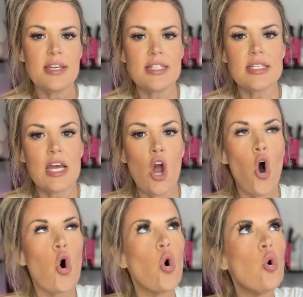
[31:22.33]
This is a
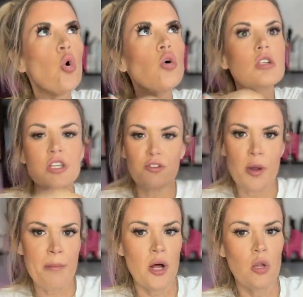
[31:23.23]
whole
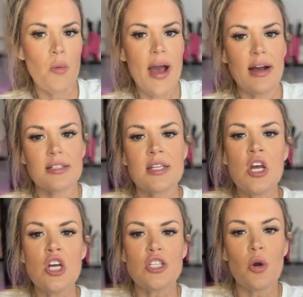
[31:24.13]
different ball of wax.
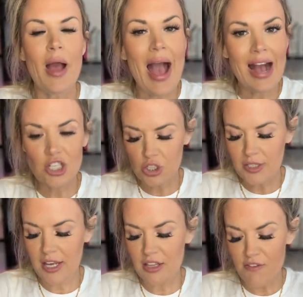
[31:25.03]
So
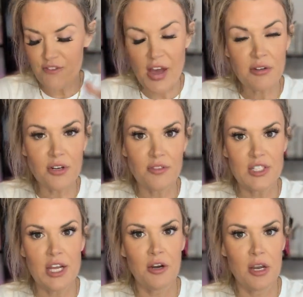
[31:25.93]
actually the founder
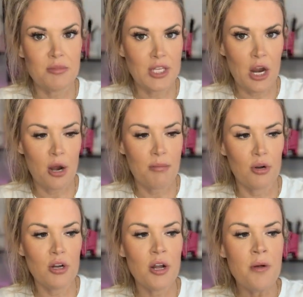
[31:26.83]
of Saint, her name is Kara
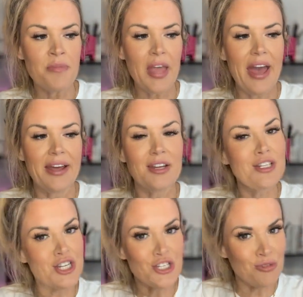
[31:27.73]
Brooke. And
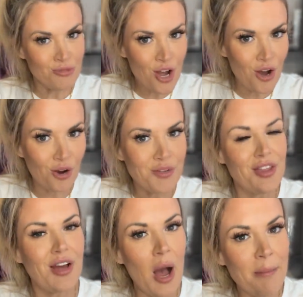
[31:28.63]
did you know
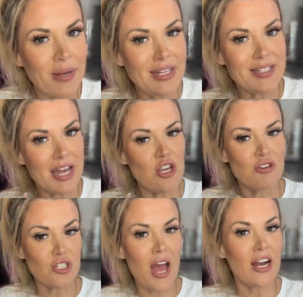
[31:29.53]
that the company Saint
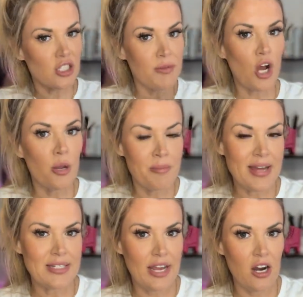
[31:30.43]
used to actually be called
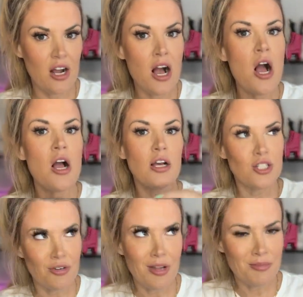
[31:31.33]
Mascara,
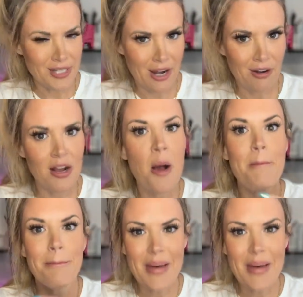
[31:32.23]
because her name is Kara.